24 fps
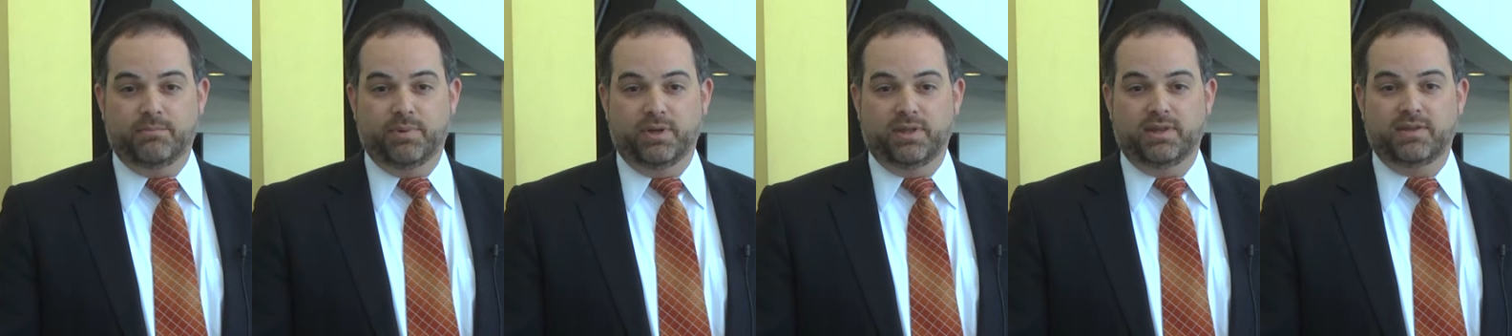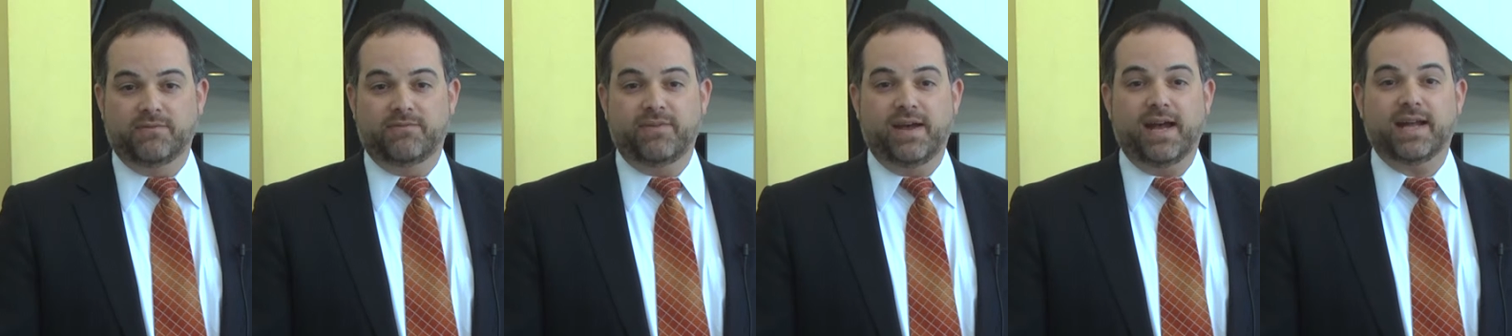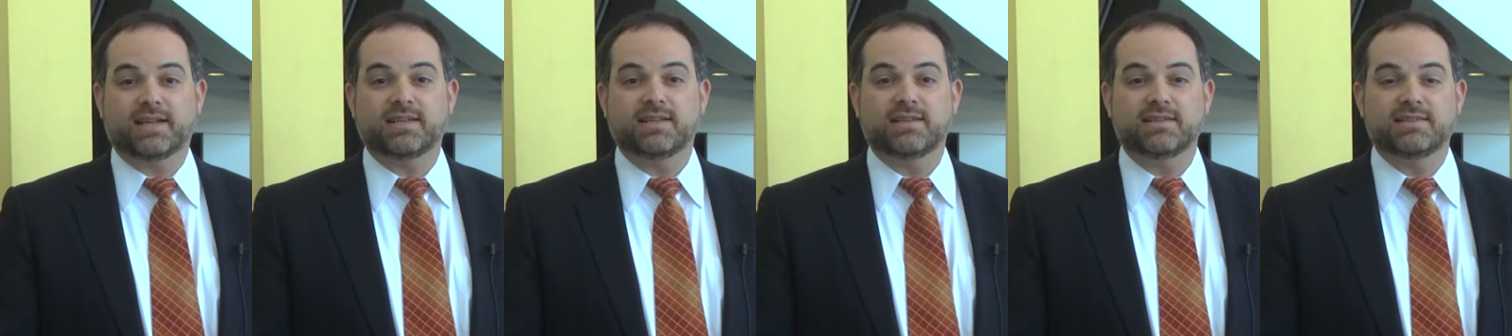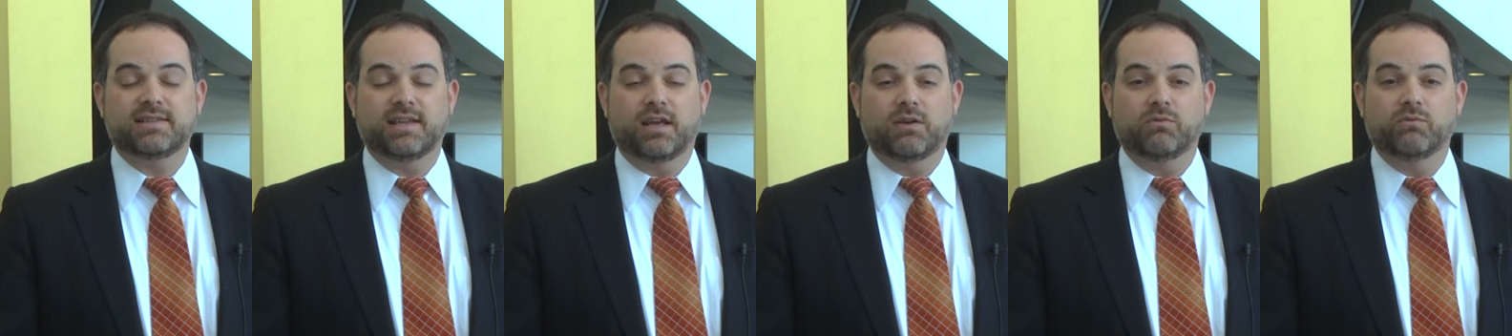But the fact
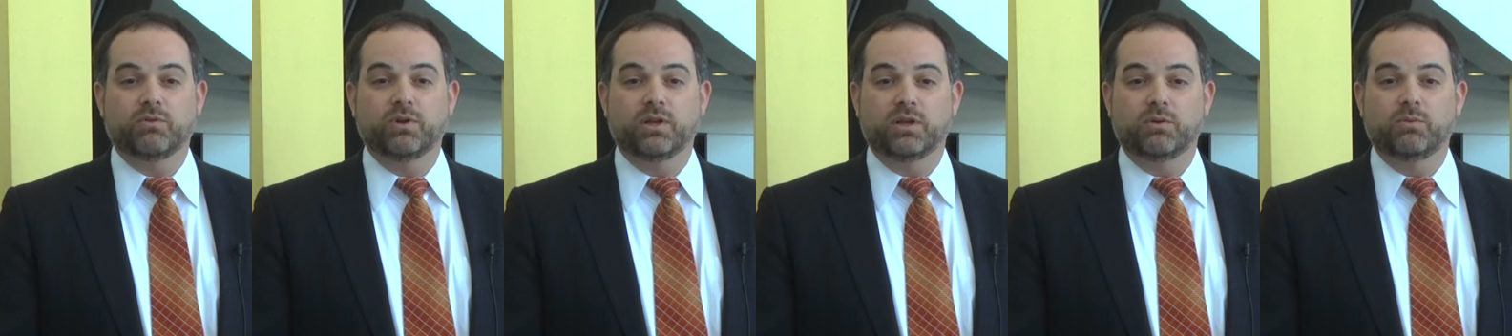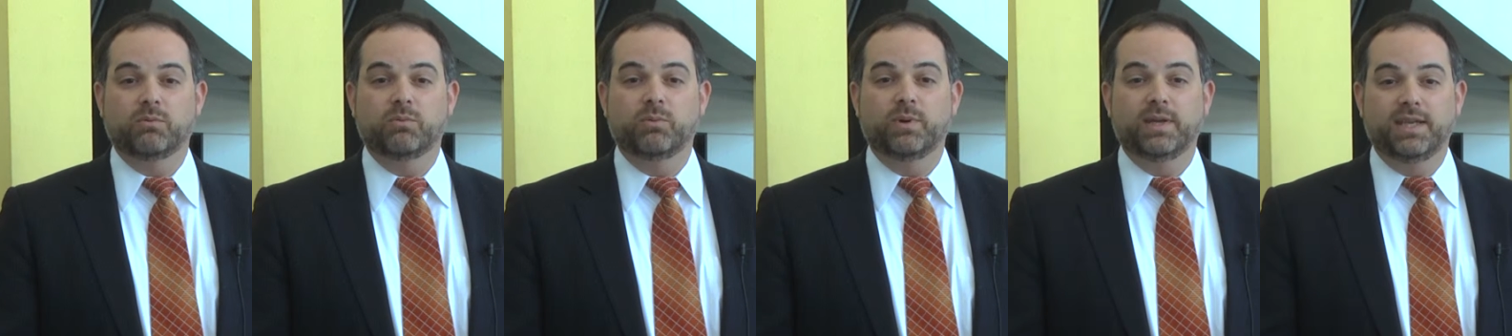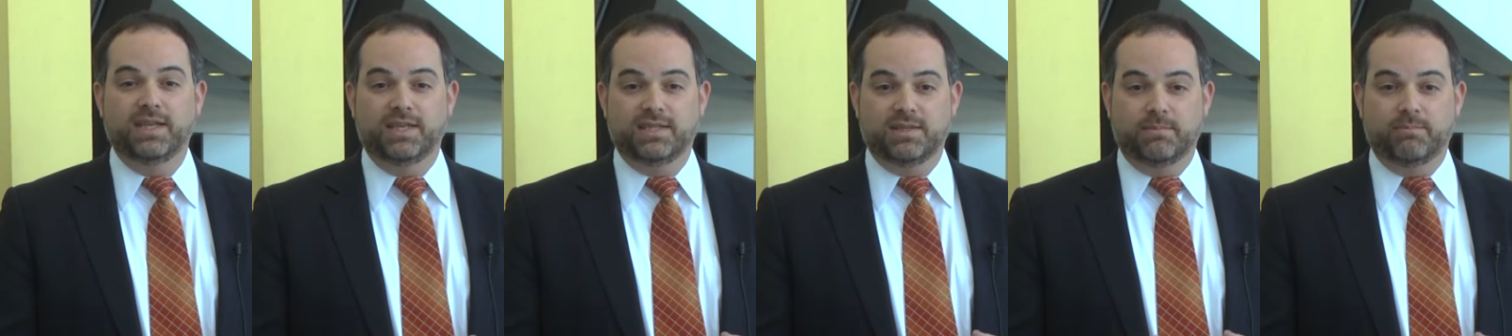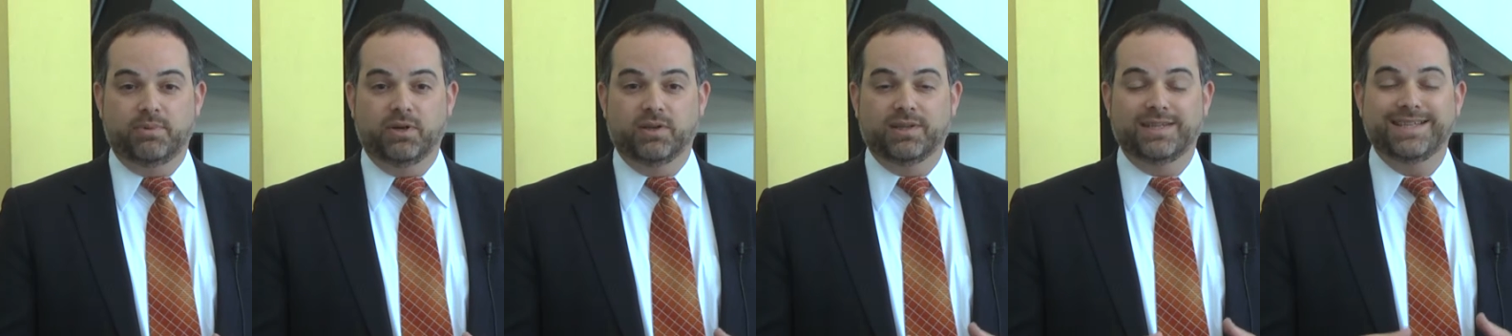is that really we need
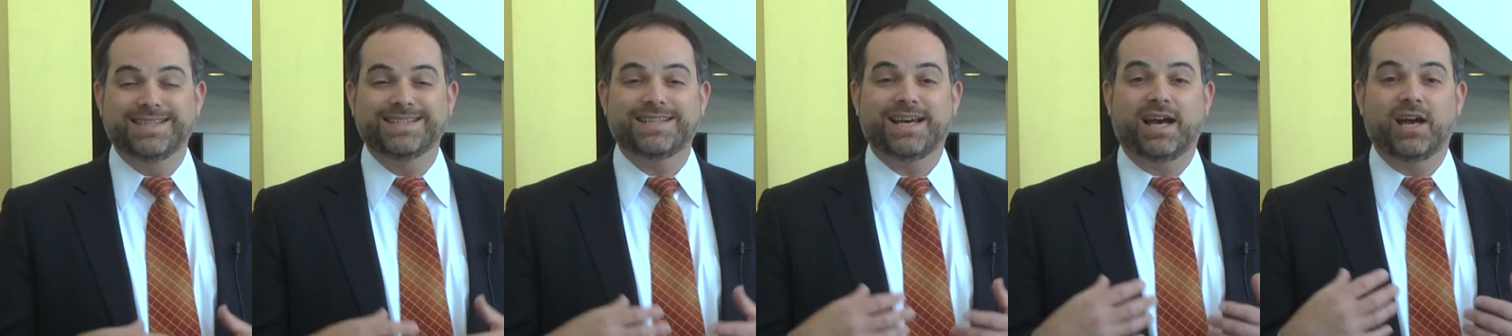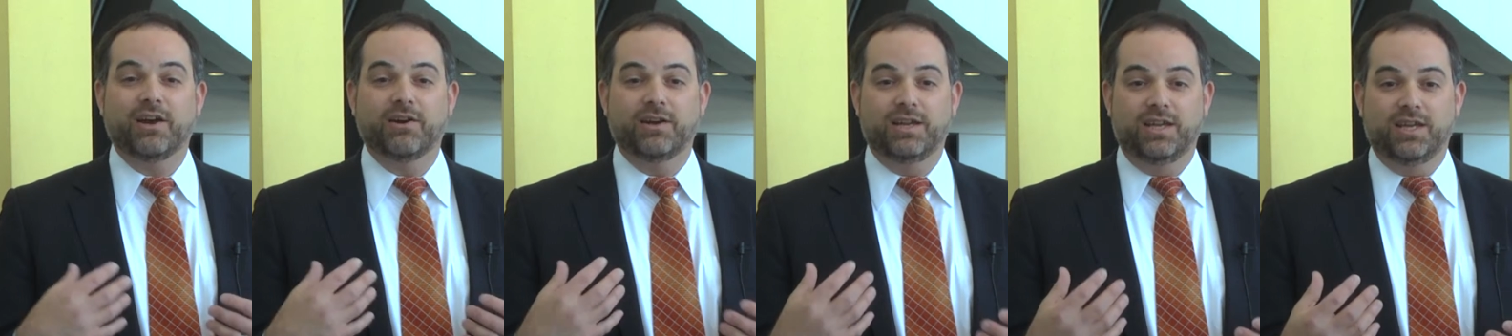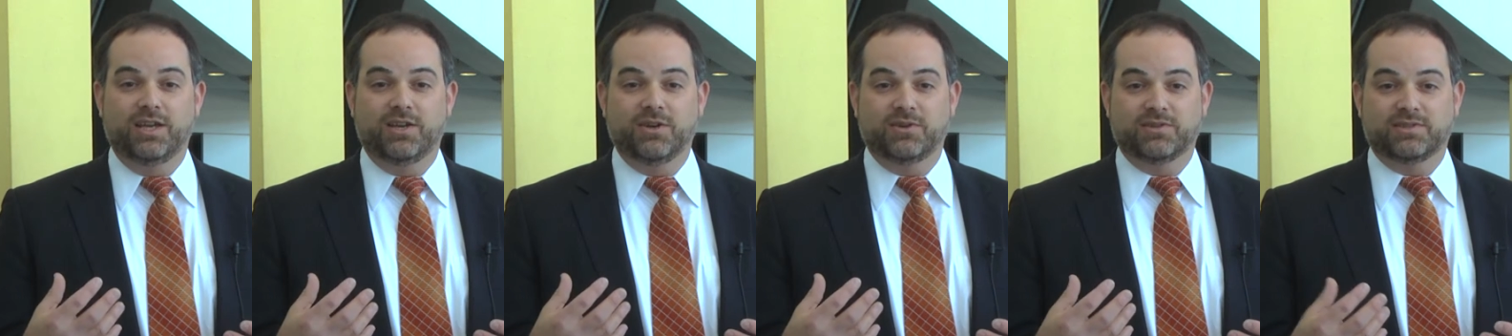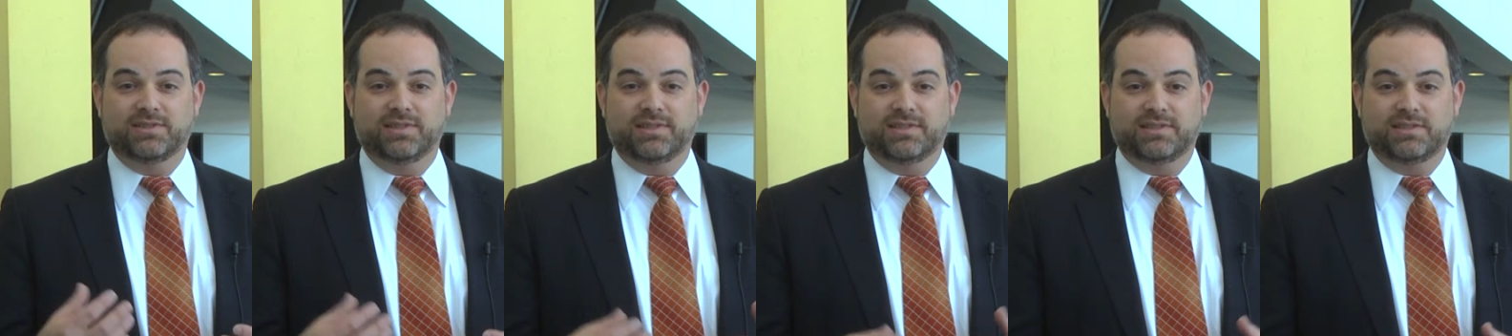to build the entire
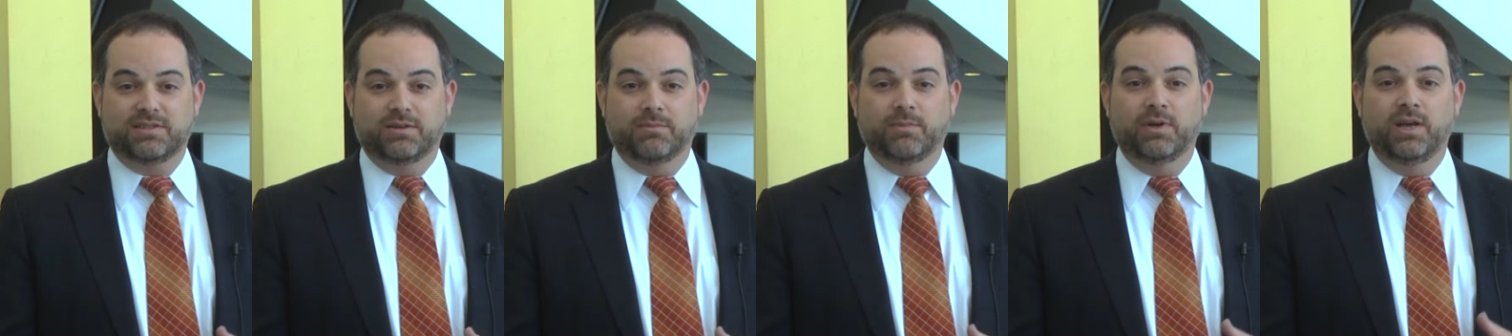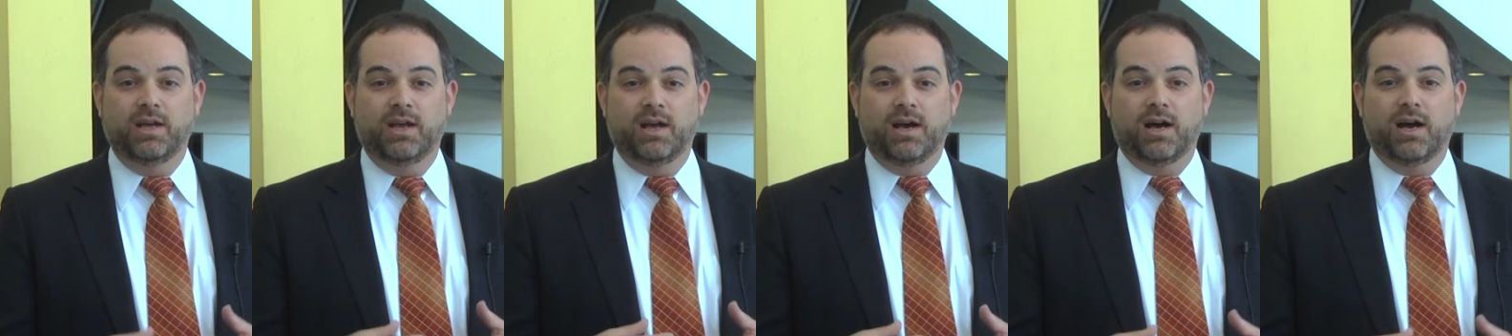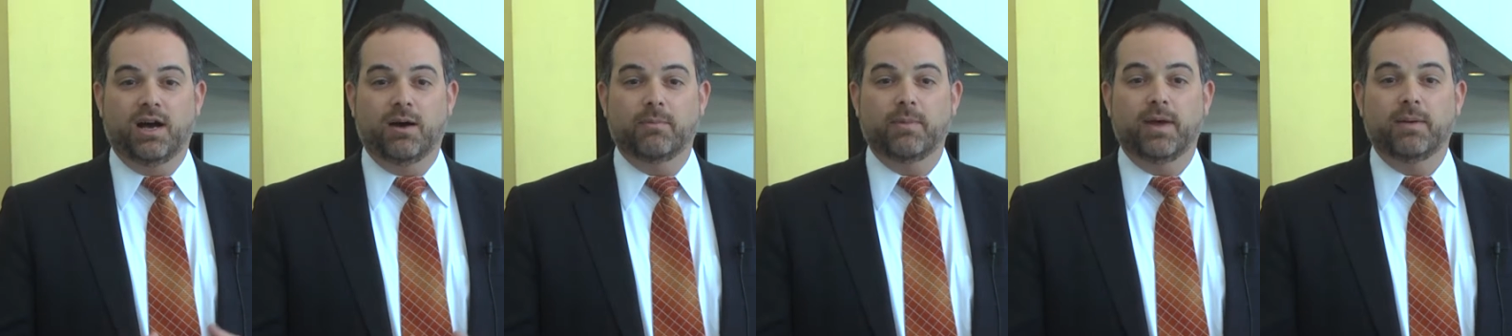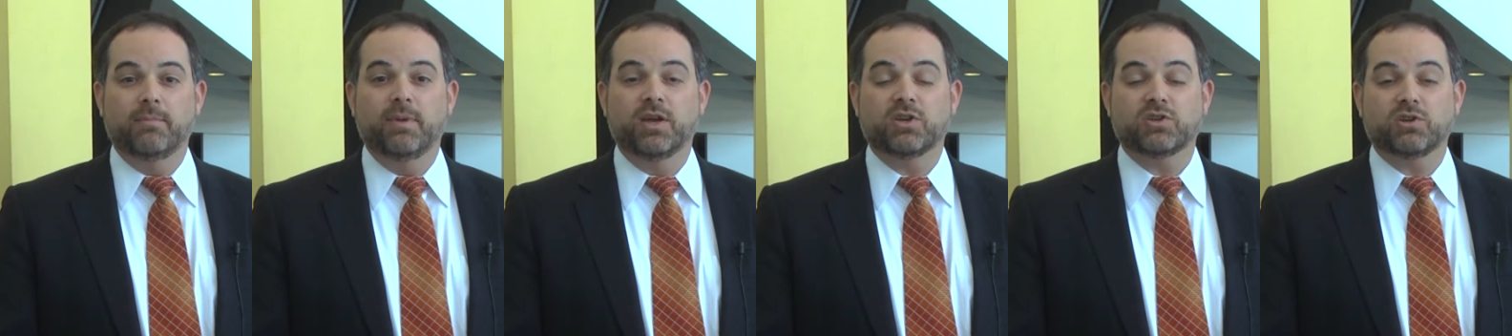ecosystem
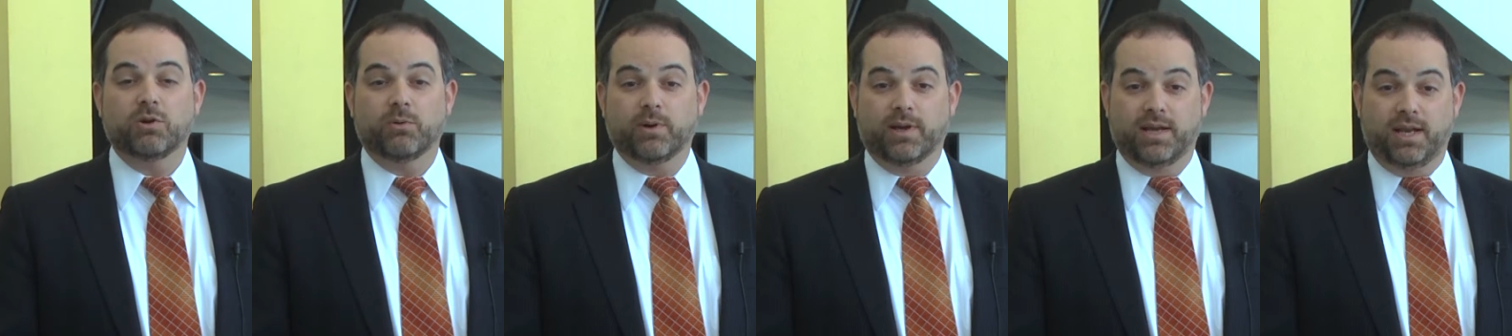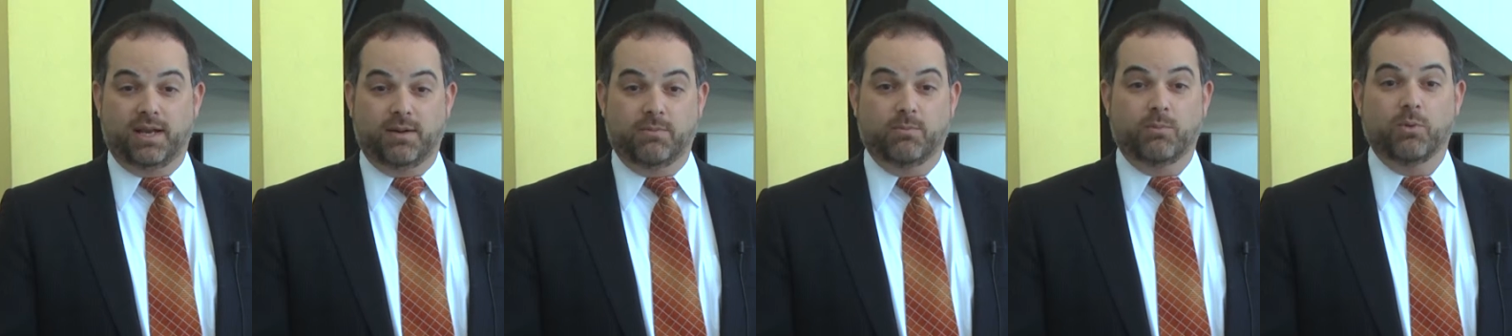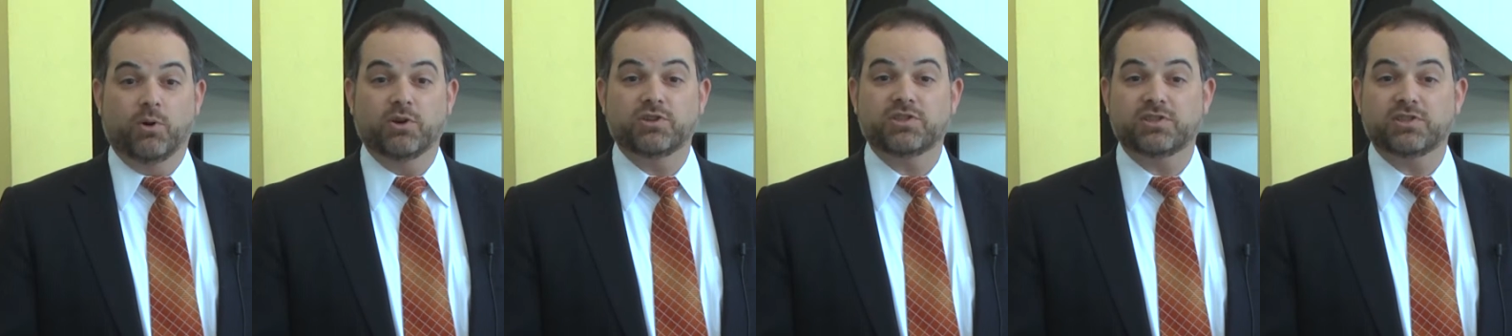and make sure we're getting more